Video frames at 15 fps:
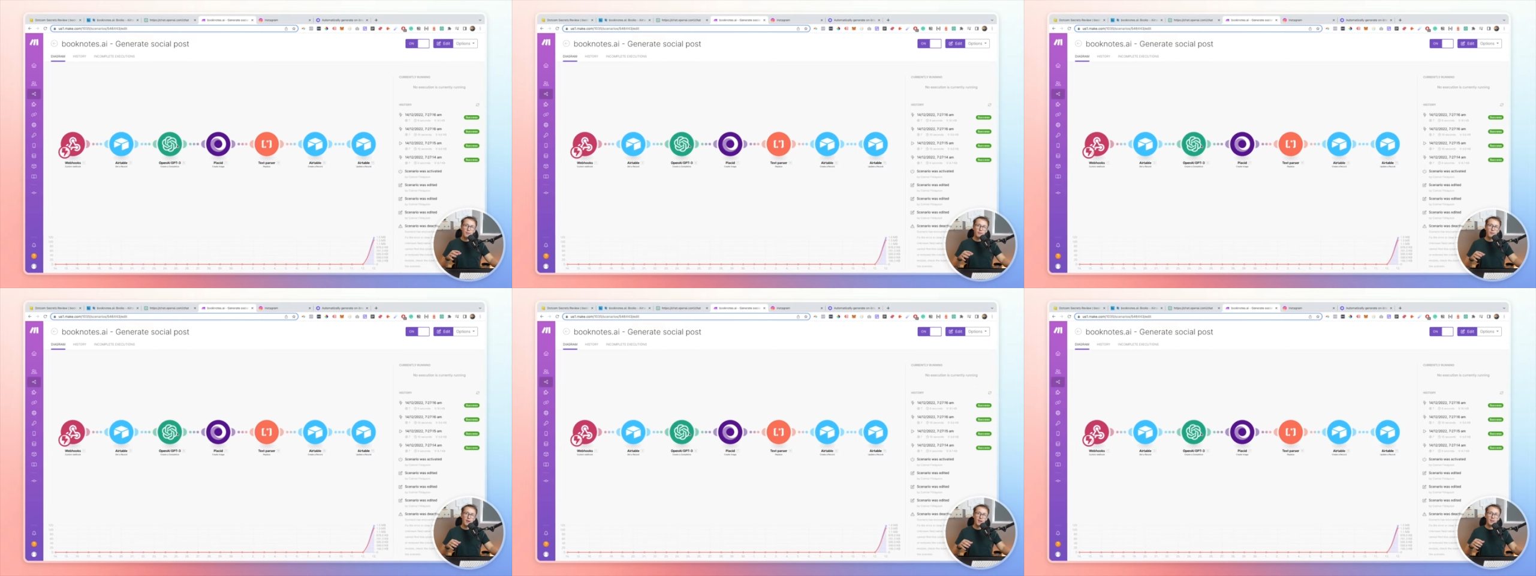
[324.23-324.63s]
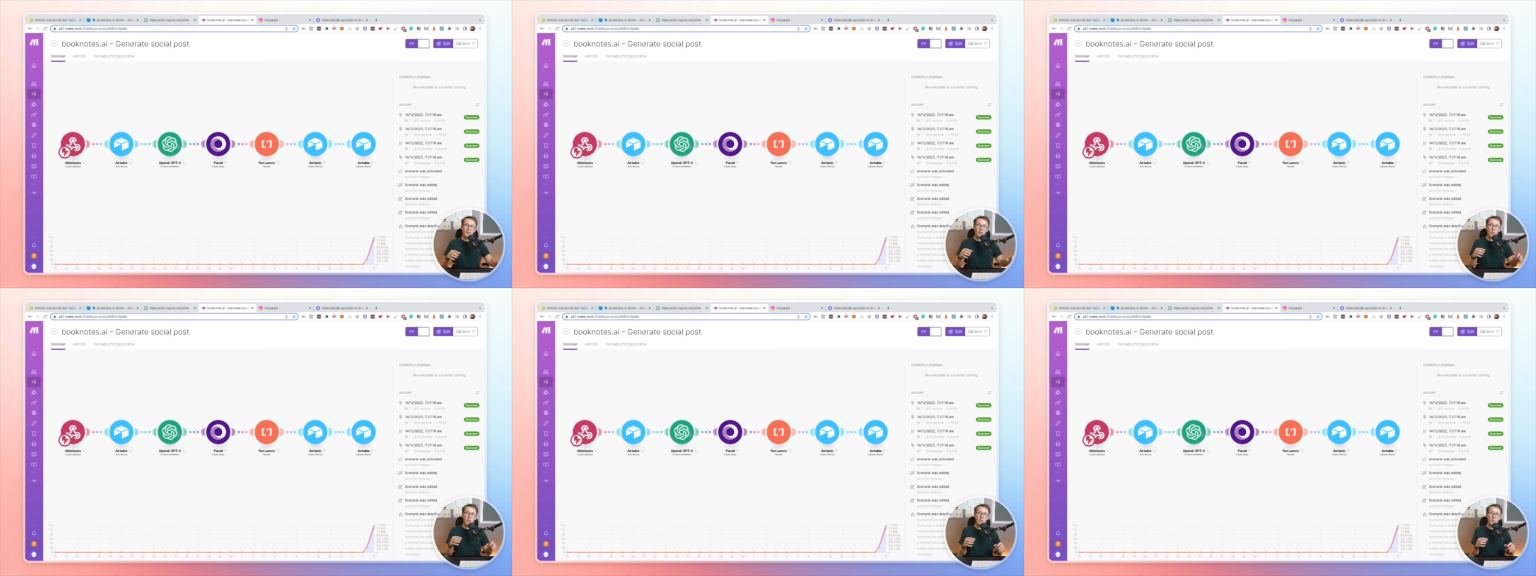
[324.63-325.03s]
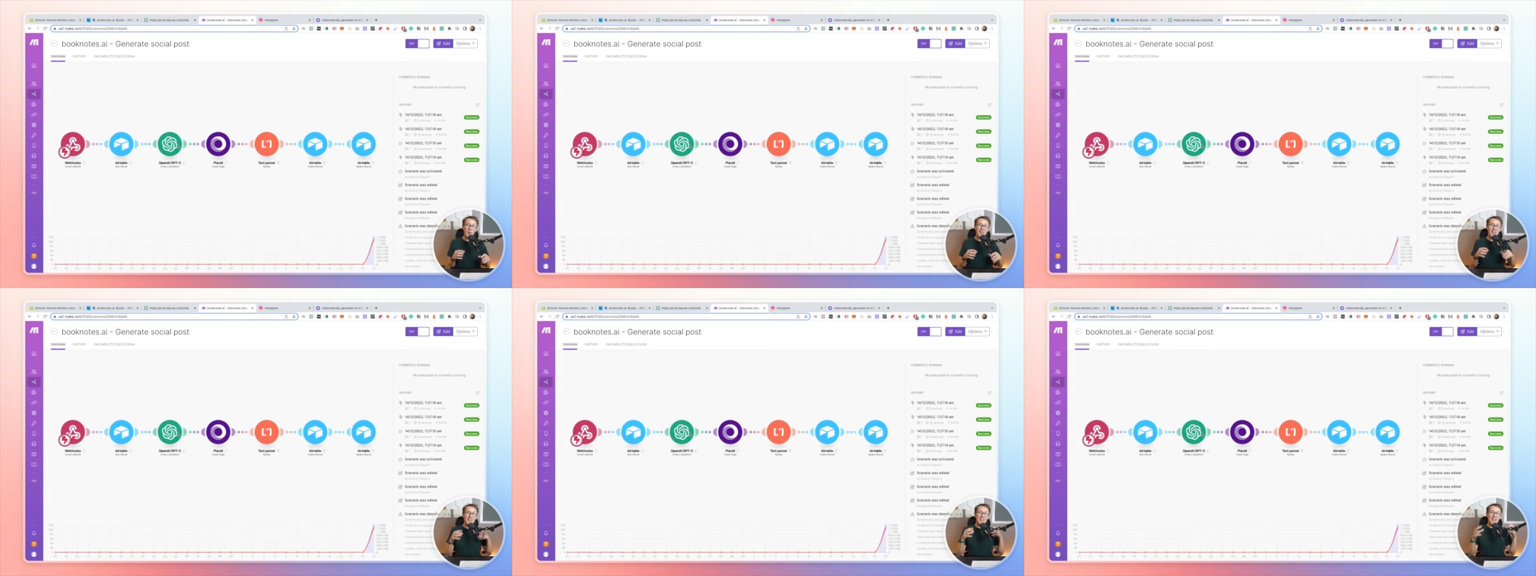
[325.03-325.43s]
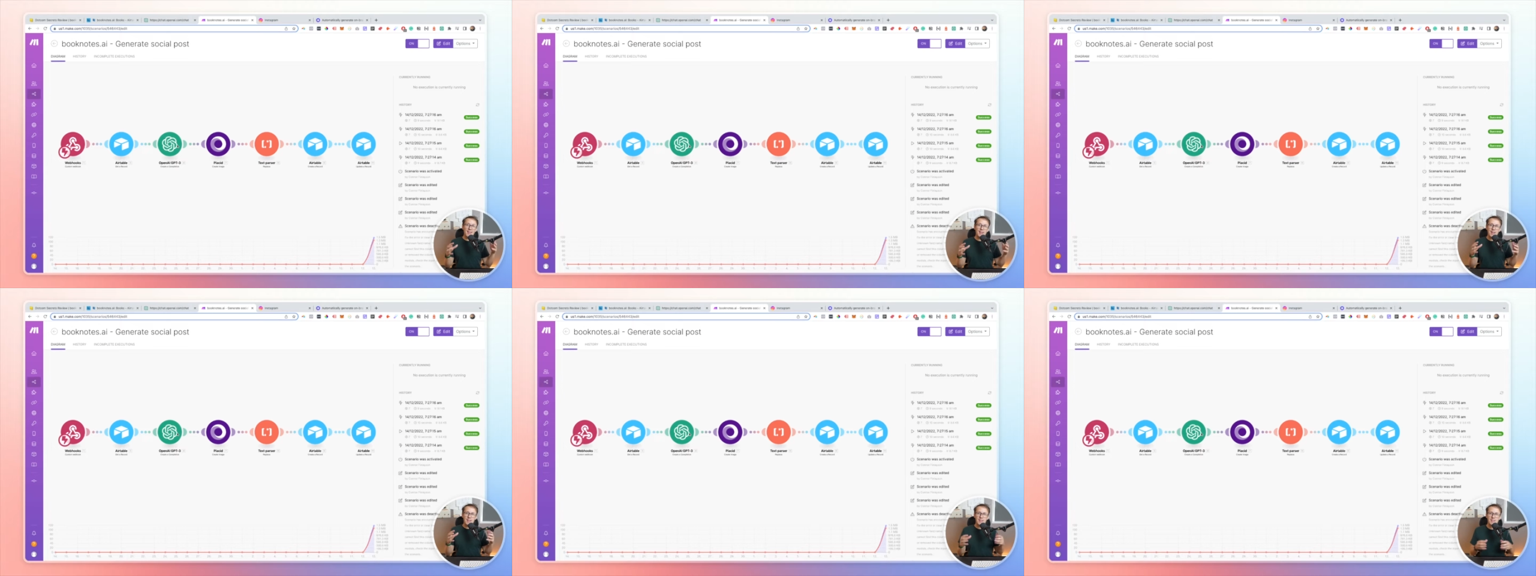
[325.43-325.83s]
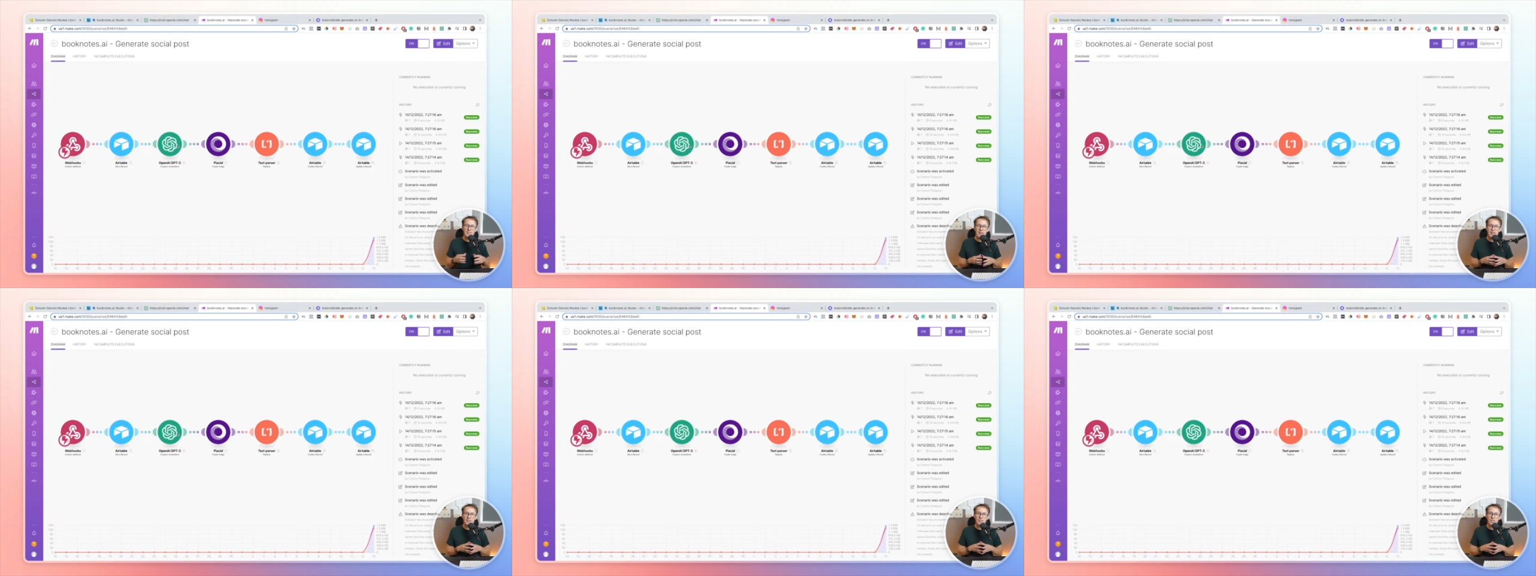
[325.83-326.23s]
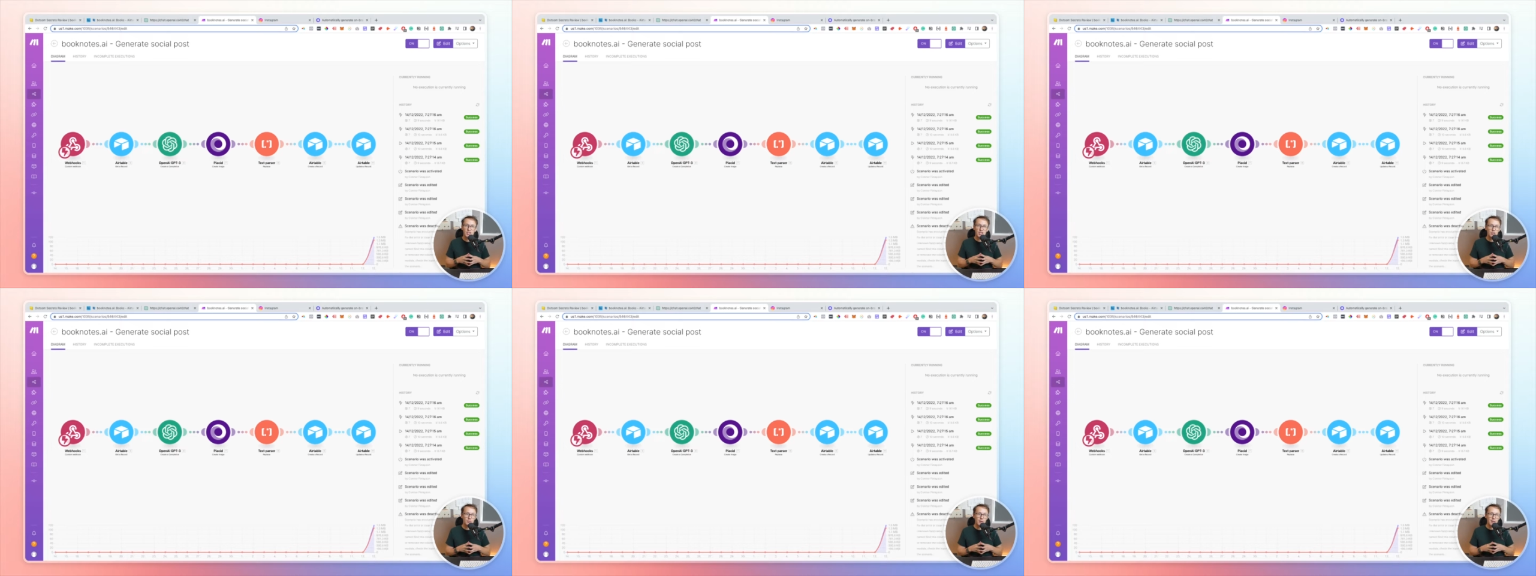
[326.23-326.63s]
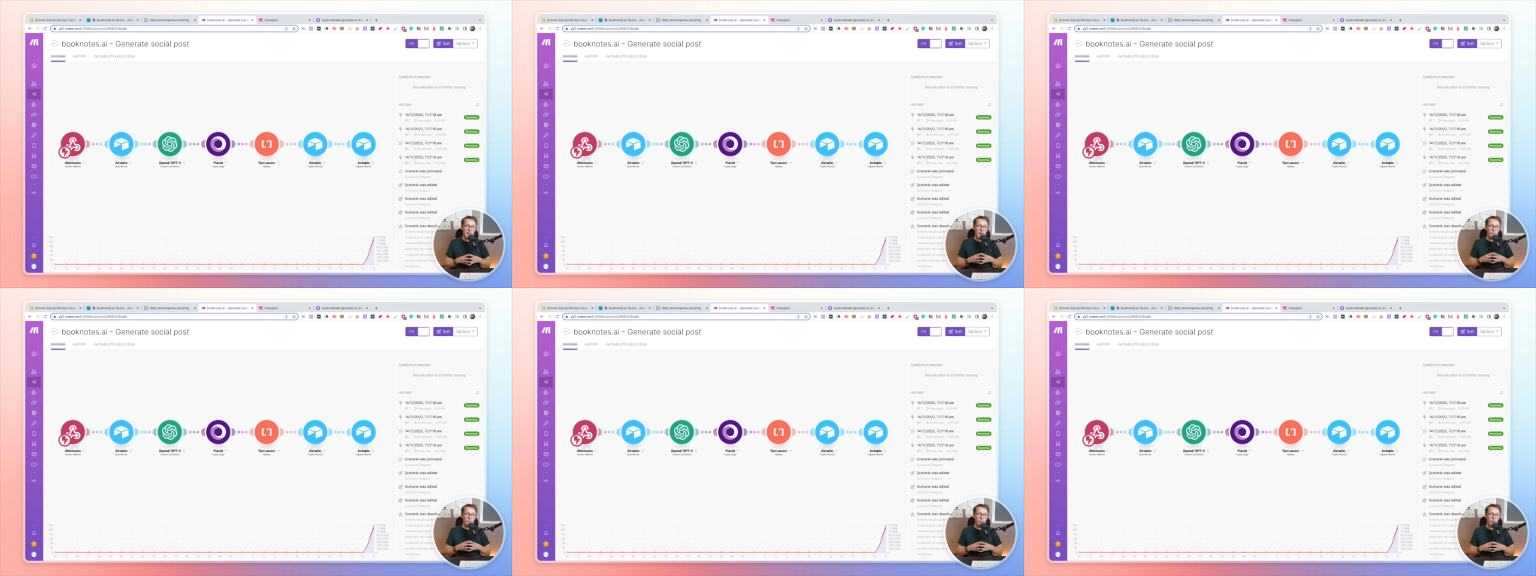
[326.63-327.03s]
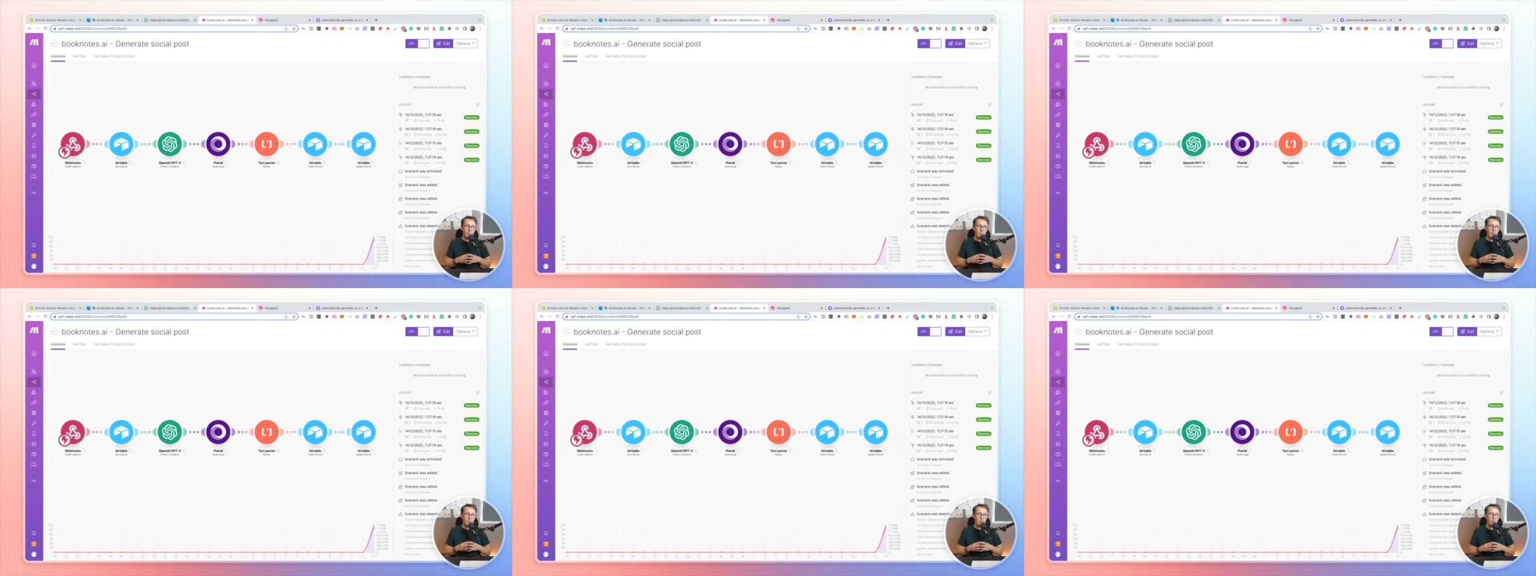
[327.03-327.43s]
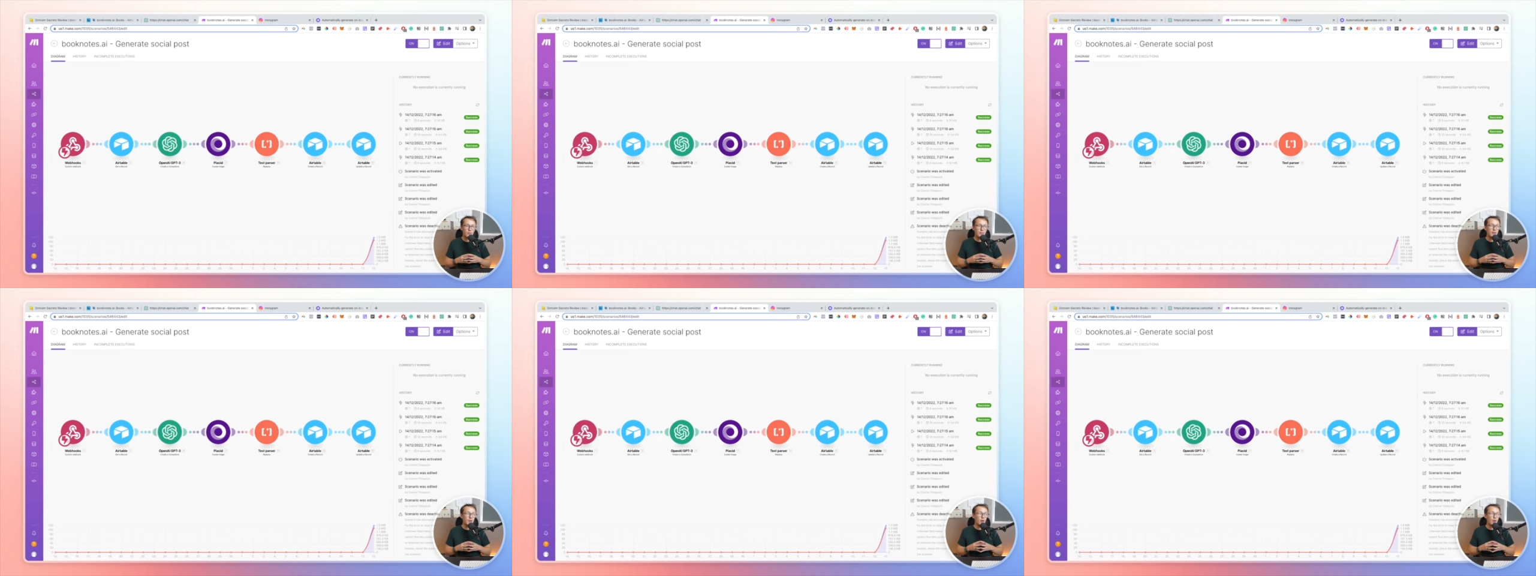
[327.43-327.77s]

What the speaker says: [unreadable: no face in view]